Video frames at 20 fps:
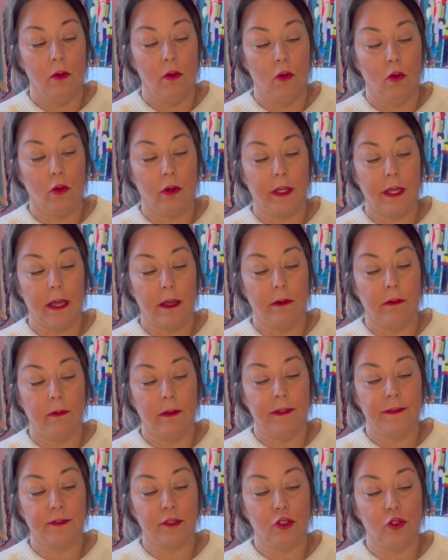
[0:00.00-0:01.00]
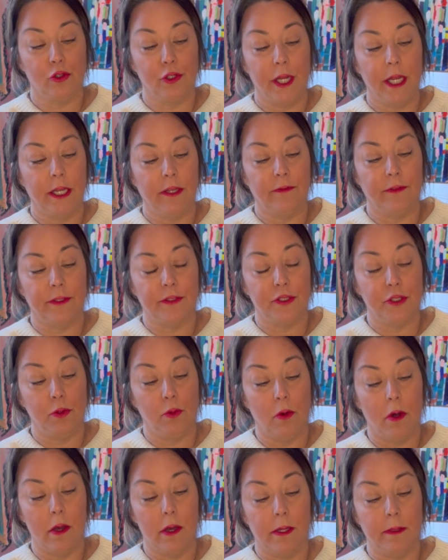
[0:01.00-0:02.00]
or get as creative as you
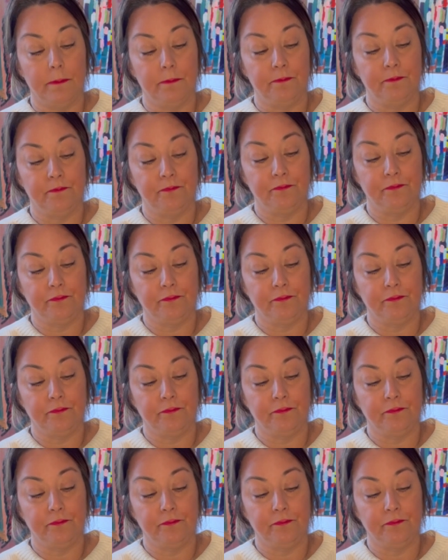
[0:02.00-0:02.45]
want.